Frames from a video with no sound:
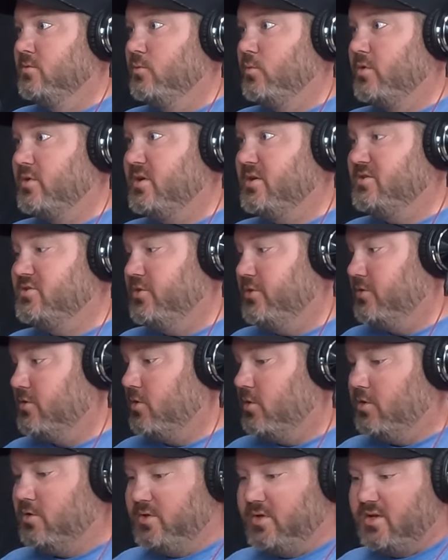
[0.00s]
where they
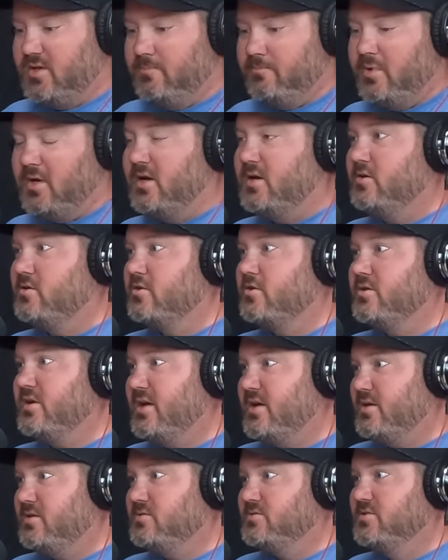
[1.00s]
took all the competitor
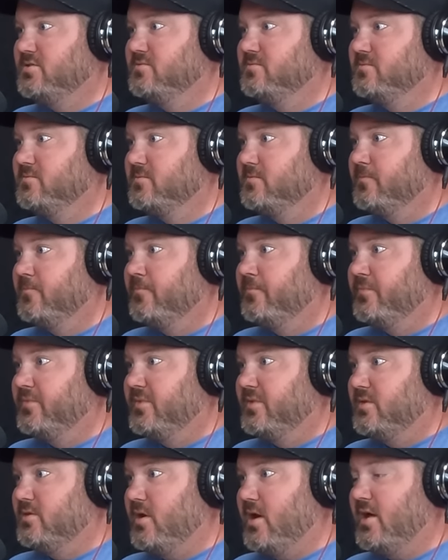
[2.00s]
Neds
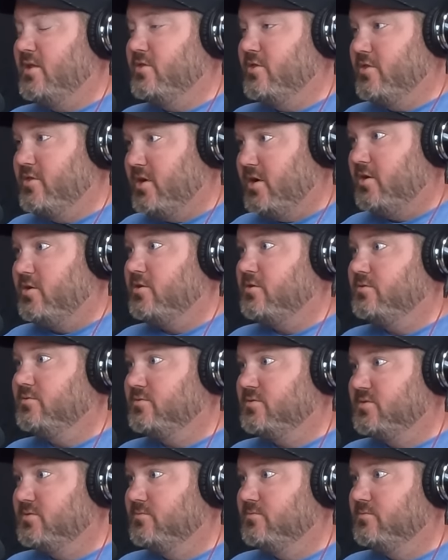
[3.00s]
and
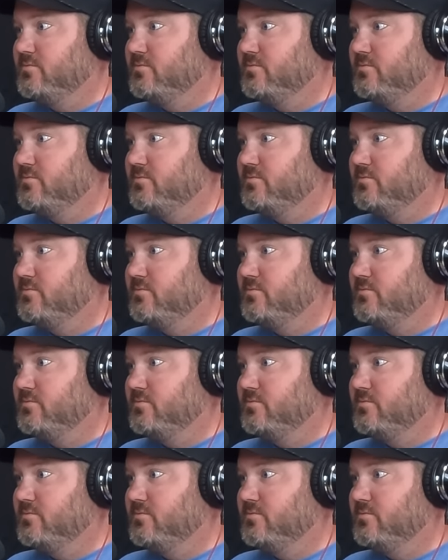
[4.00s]
their